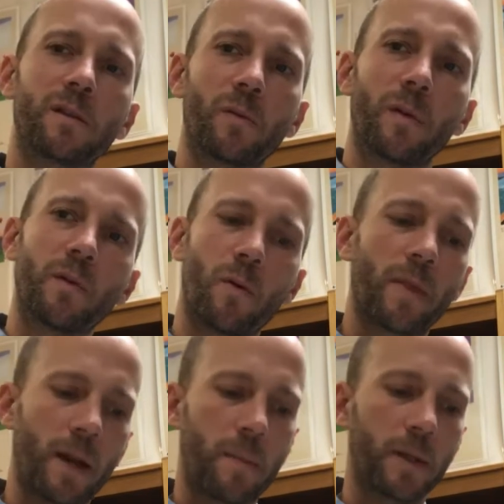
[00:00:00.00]
so I know
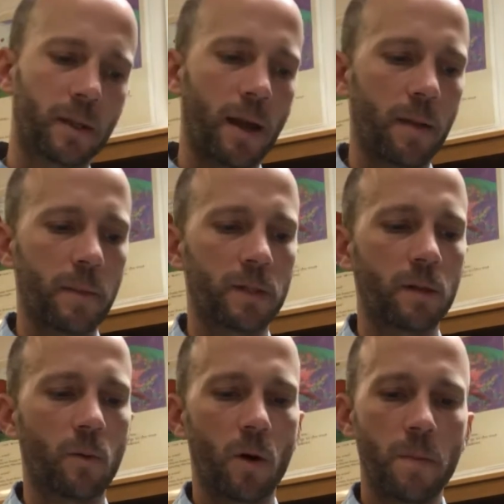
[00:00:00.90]
that I'm not
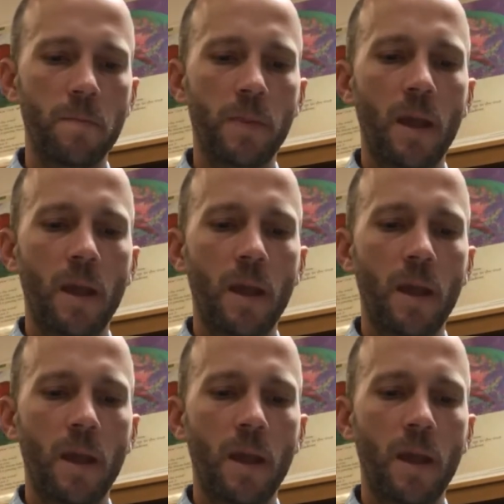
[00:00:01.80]
missing one.